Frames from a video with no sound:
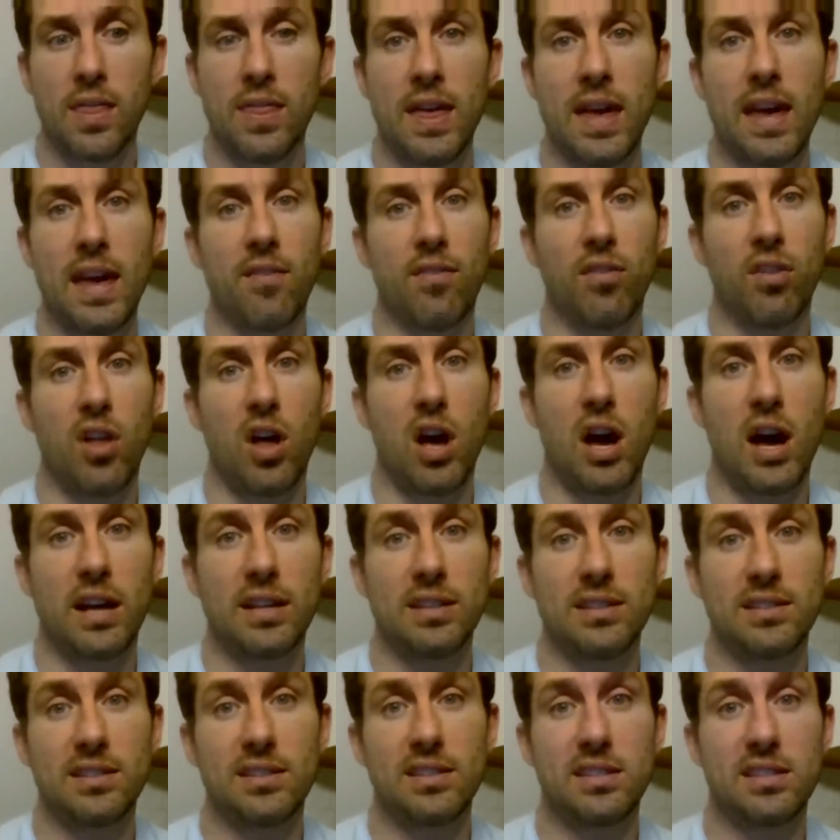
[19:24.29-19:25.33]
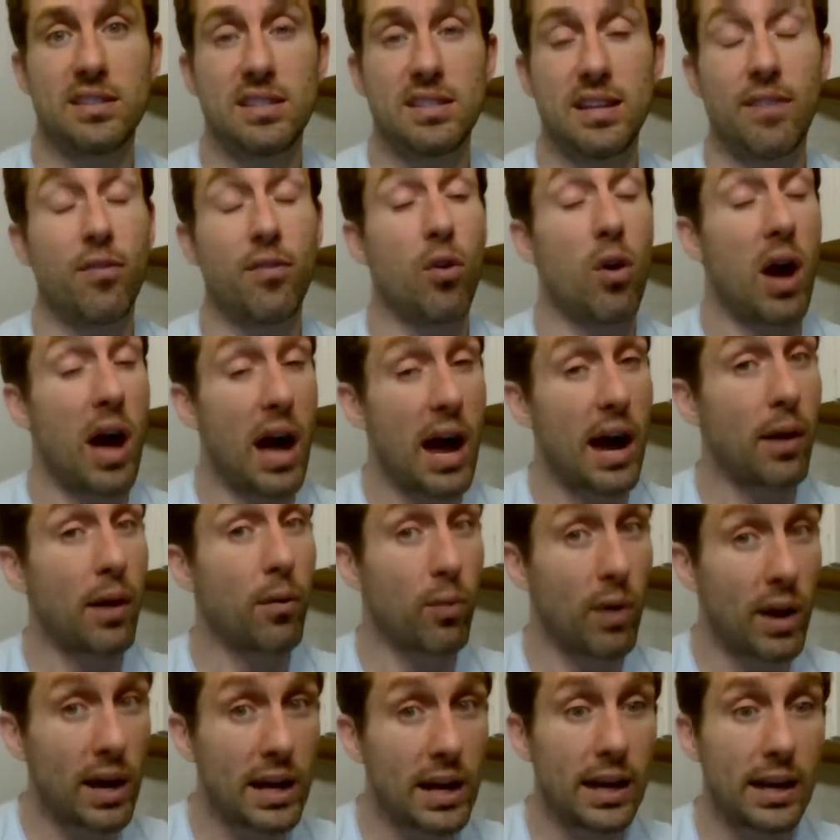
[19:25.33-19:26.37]
they have lost several
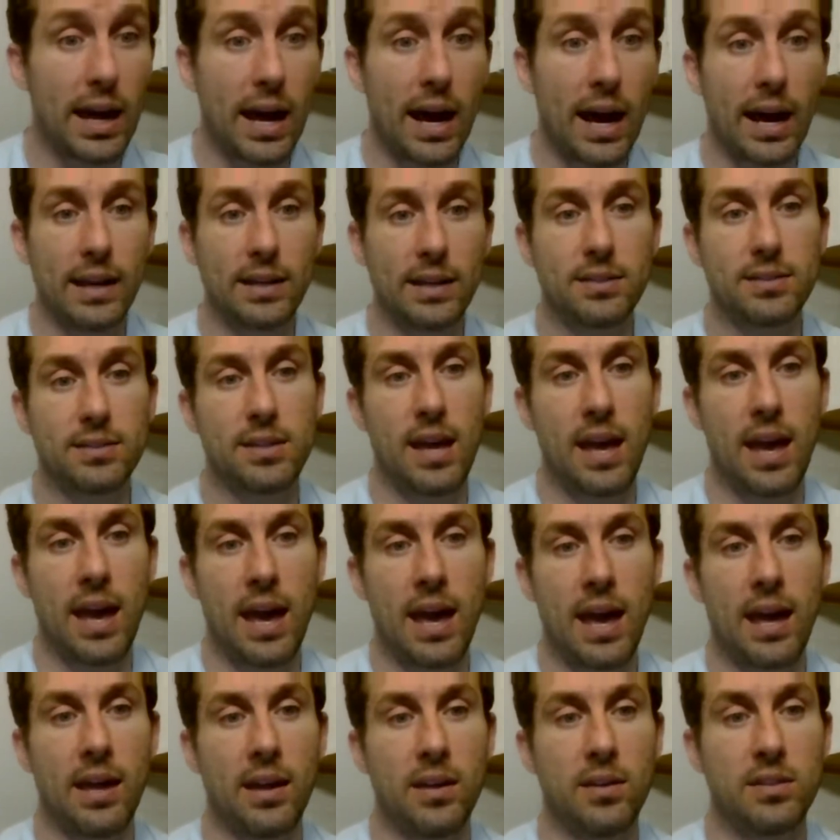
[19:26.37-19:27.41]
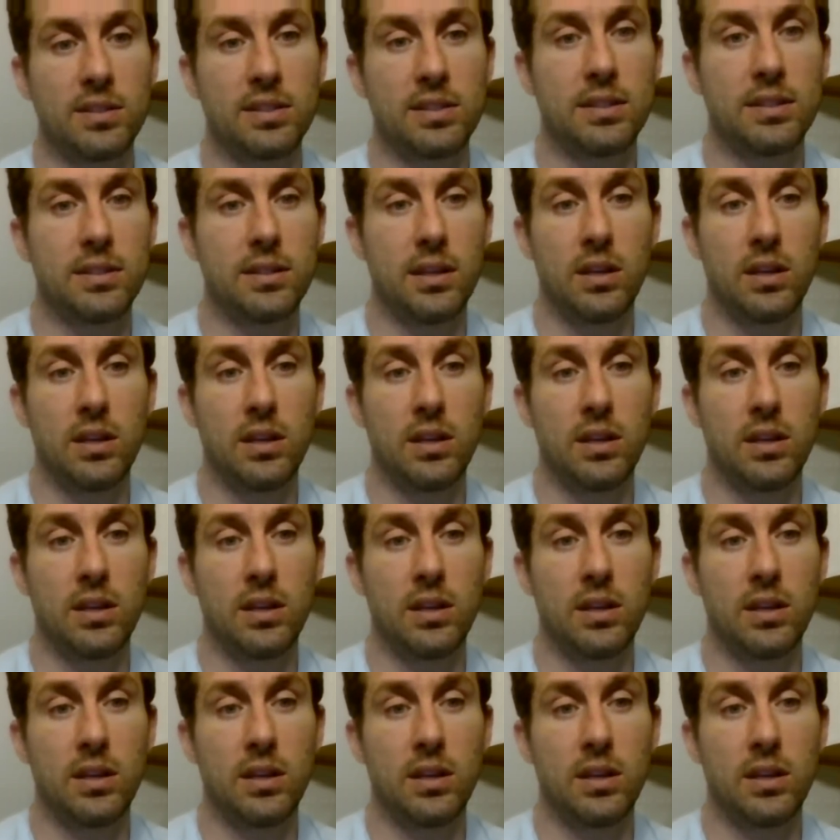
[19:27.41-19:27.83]
high-rated guys and